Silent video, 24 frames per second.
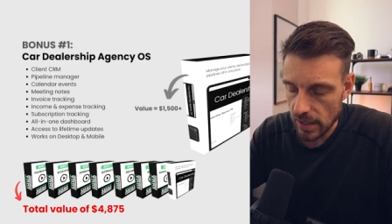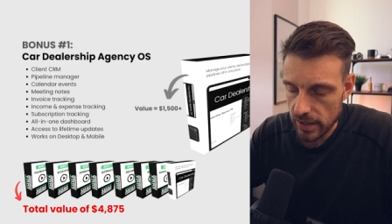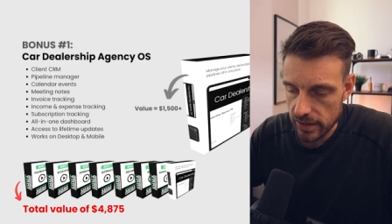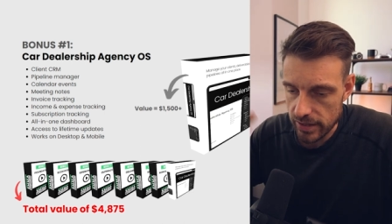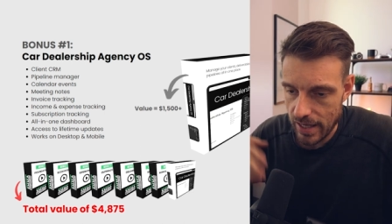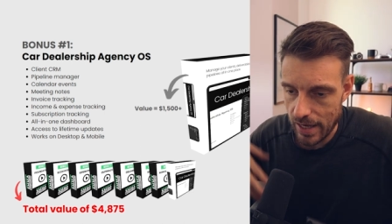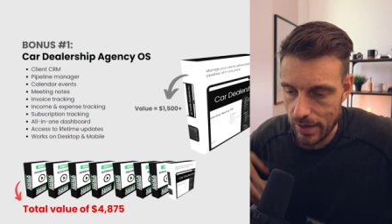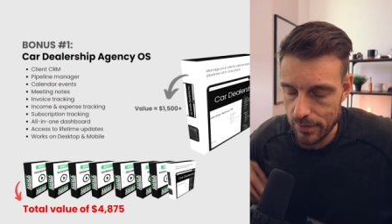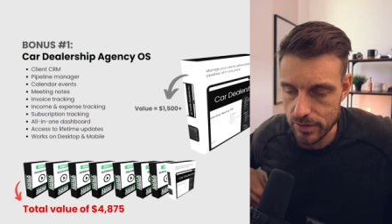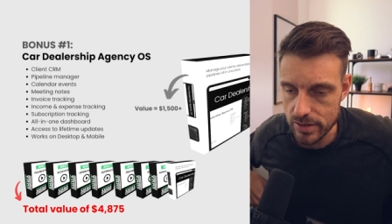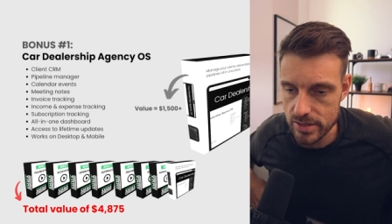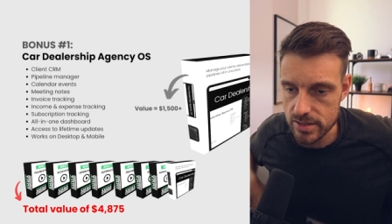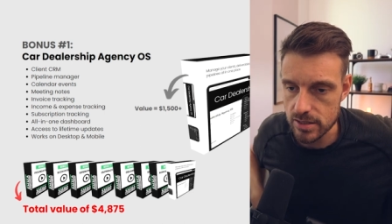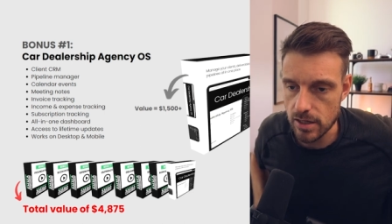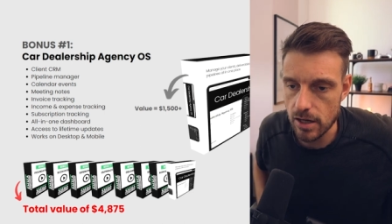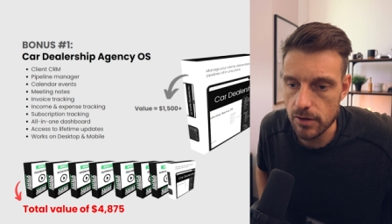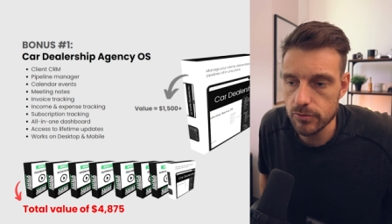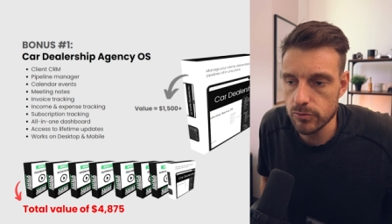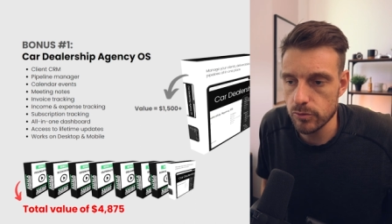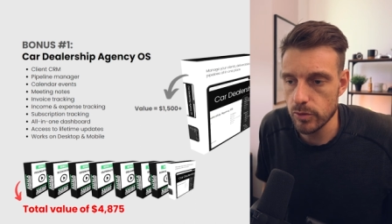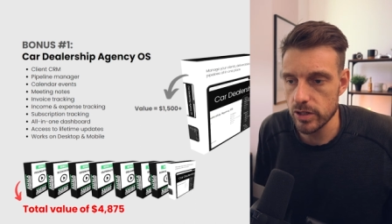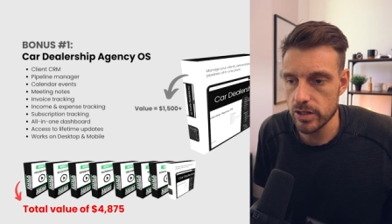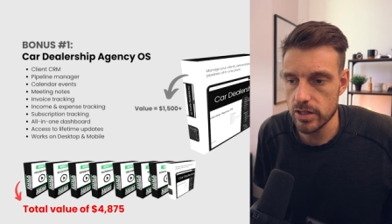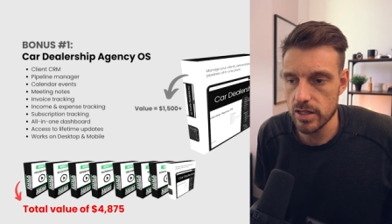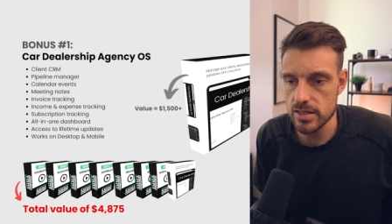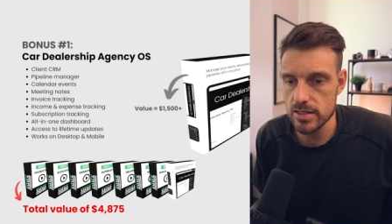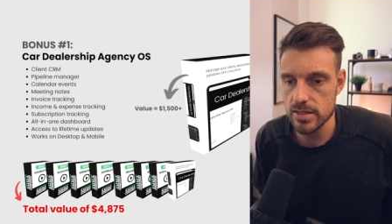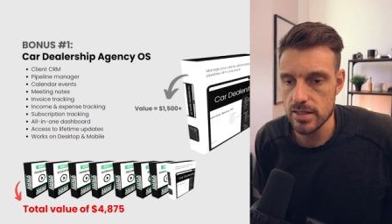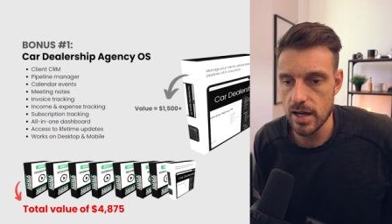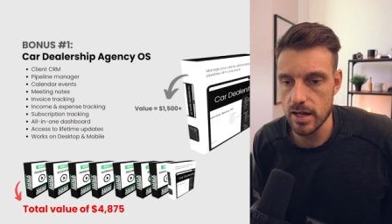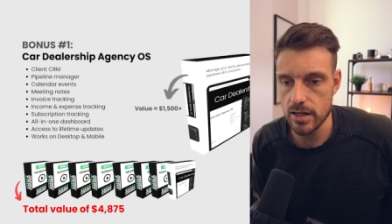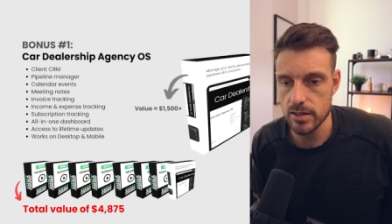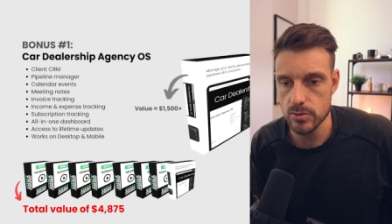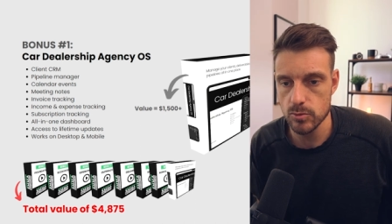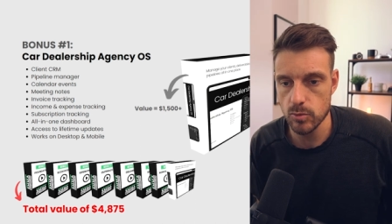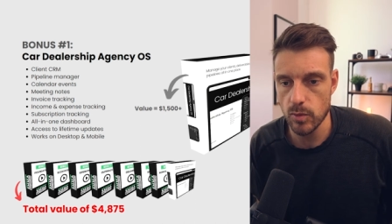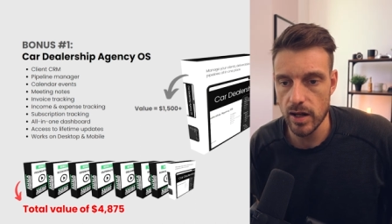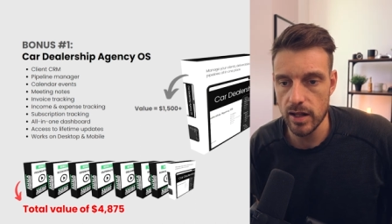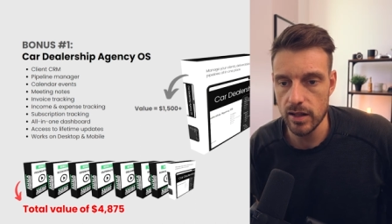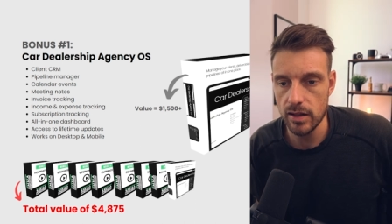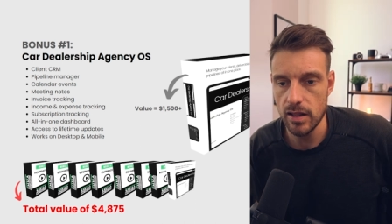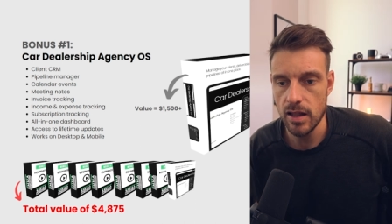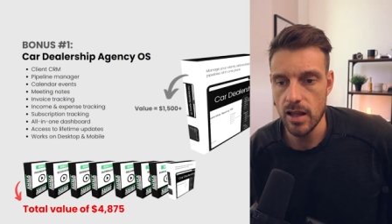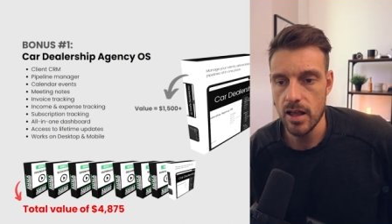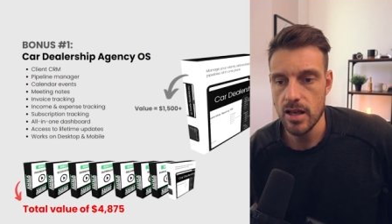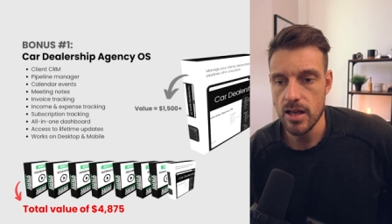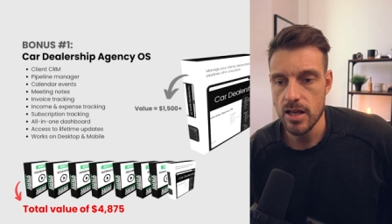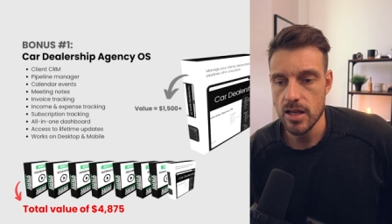accounting software does that as
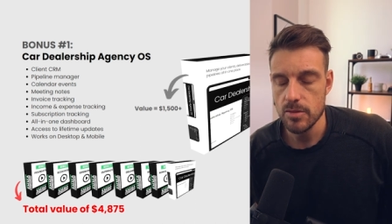well